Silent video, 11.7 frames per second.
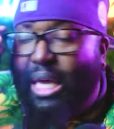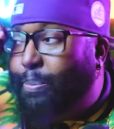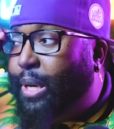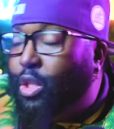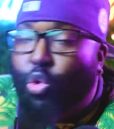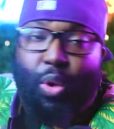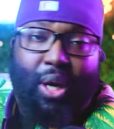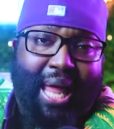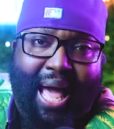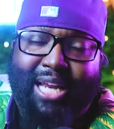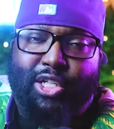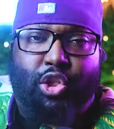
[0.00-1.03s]
He been through a
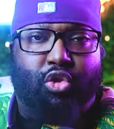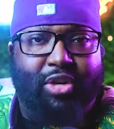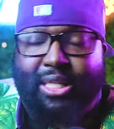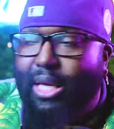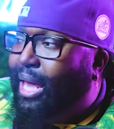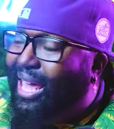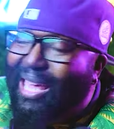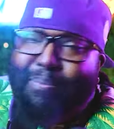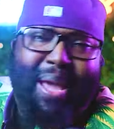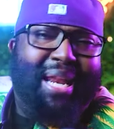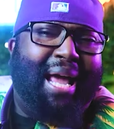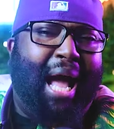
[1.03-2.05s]
lot in the streets and he
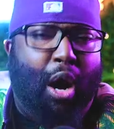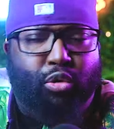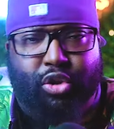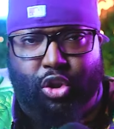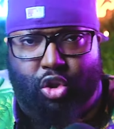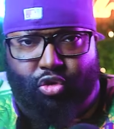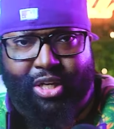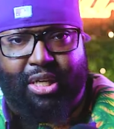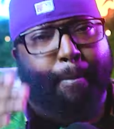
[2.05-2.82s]
made it out the streets.